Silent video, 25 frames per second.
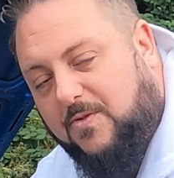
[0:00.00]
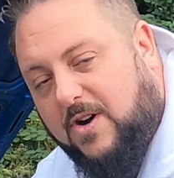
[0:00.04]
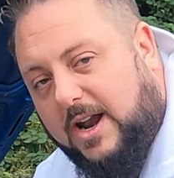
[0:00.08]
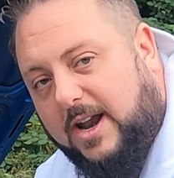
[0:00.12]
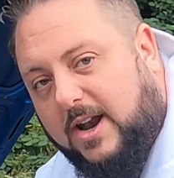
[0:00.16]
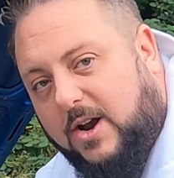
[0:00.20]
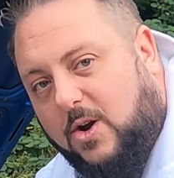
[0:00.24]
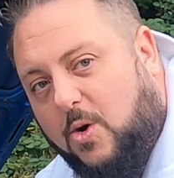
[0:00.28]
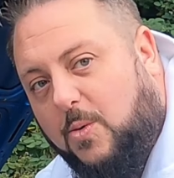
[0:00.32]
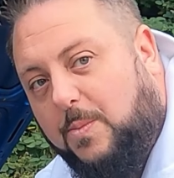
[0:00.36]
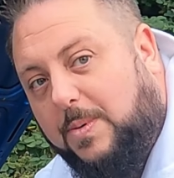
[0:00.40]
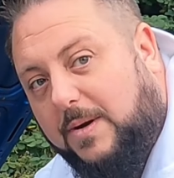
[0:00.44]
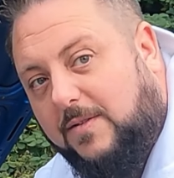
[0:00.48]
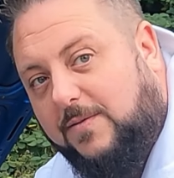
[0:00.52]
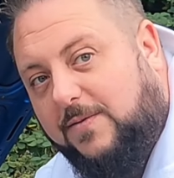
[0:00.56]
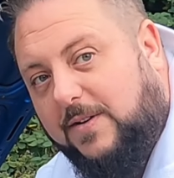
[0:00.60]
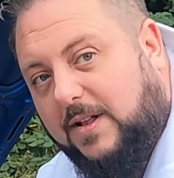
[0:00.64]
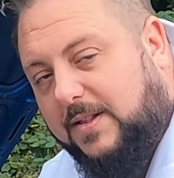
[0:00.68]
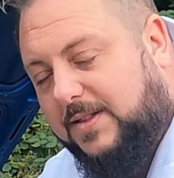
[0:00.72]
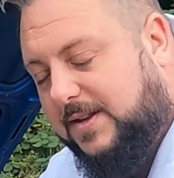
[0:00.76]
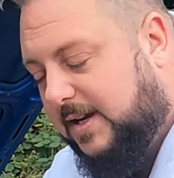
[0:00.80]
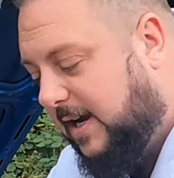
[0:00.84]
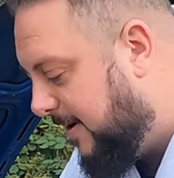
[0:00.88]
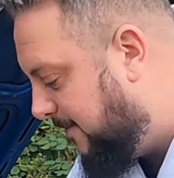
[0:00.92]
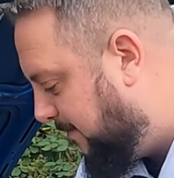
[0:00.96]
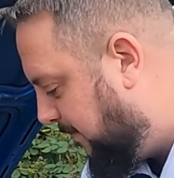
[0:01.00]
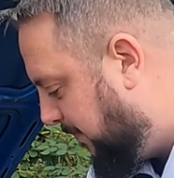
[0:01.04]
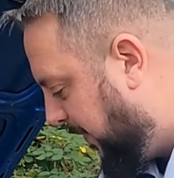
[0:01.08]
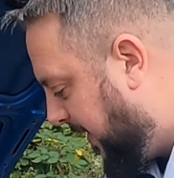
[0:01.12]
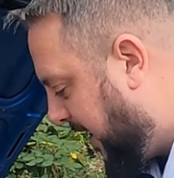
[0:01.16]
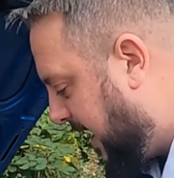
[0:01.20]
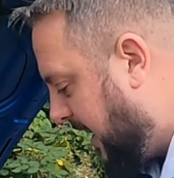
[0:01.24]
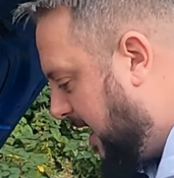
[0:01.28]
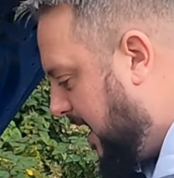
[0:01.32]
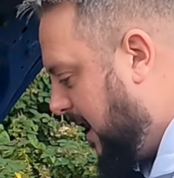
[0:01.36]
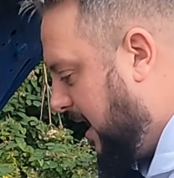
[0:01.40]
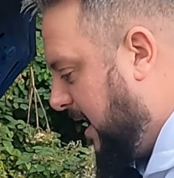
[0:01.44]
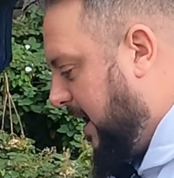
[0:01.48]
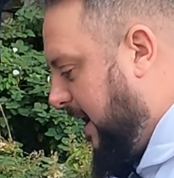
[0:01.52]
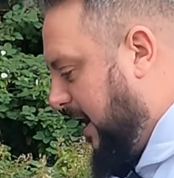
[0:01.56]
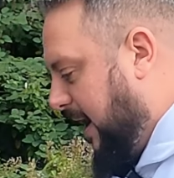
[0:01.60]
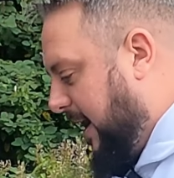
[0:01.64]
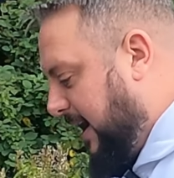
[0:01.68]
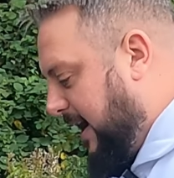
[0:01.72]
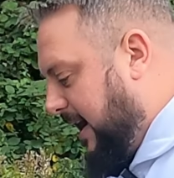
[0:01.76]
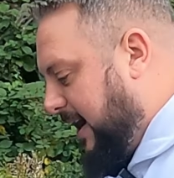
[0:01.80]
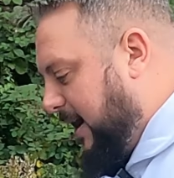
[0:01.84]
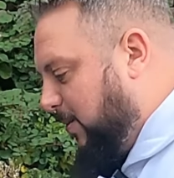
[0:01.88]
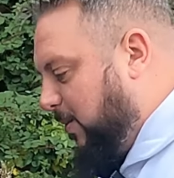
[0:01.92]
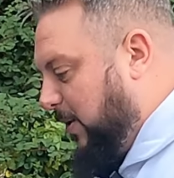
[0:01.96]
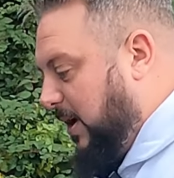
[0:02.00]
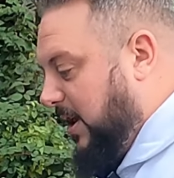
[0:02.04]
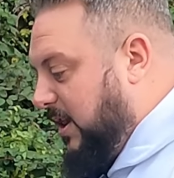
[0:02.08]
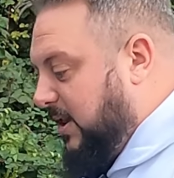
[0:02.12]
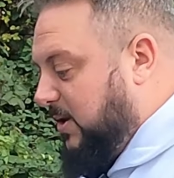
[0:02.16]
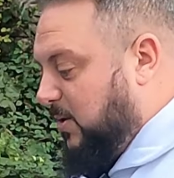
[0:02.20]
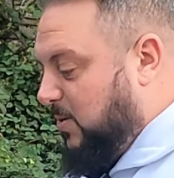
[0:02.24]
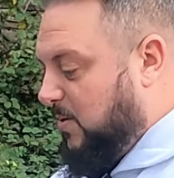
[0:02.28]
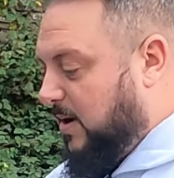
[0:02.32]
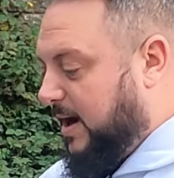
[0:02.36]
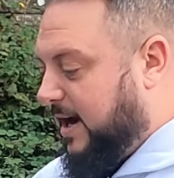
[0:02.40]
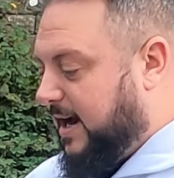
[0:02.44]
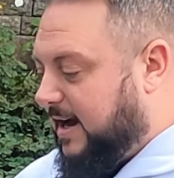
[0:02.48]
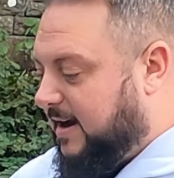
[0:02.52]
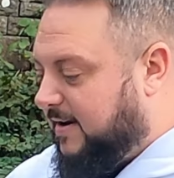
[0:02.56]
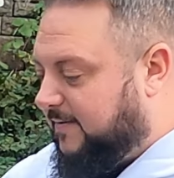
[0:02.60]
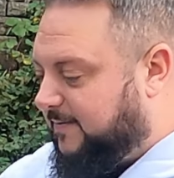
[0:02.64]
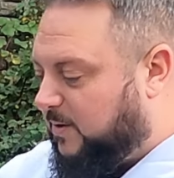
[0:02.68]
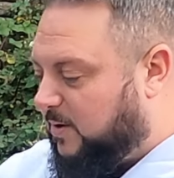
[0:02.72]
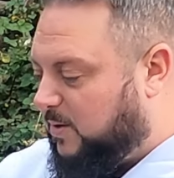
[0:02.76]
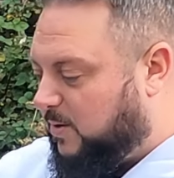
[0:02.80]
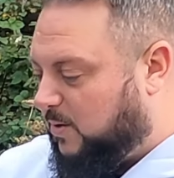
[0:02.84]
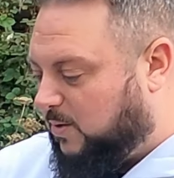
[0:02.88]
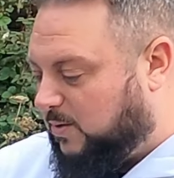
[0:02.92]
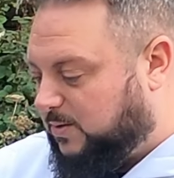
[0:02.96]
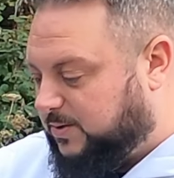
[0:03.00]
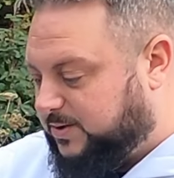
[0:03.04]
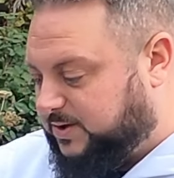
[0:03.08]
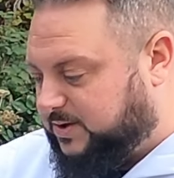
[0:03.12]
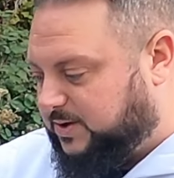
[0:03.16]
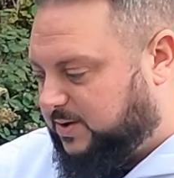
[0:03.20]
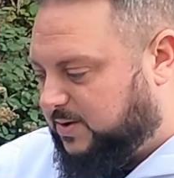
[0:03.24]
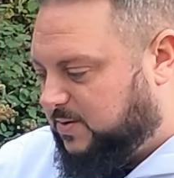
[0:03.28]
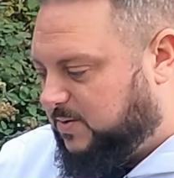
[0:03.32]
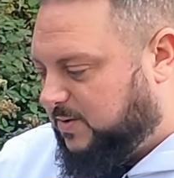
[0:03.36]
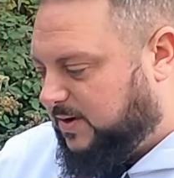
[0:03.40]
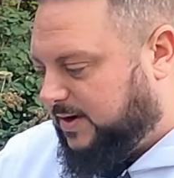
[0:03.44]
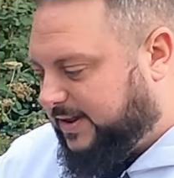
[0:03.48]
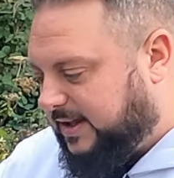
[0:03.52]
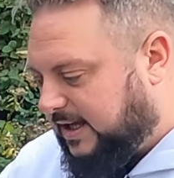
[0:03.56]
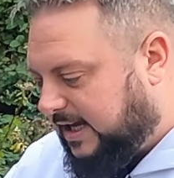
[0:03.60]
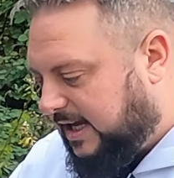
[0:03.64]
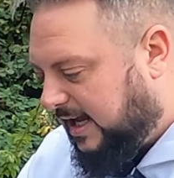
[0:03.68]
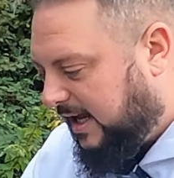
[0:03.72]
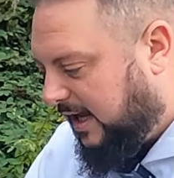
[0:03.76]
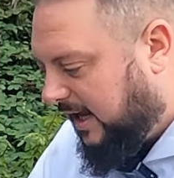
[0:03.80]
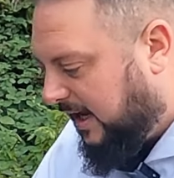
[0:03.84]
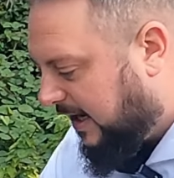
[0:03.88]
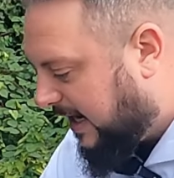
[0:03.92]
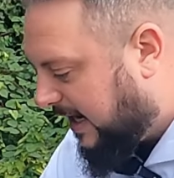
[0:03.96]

run an open filter. We do have also the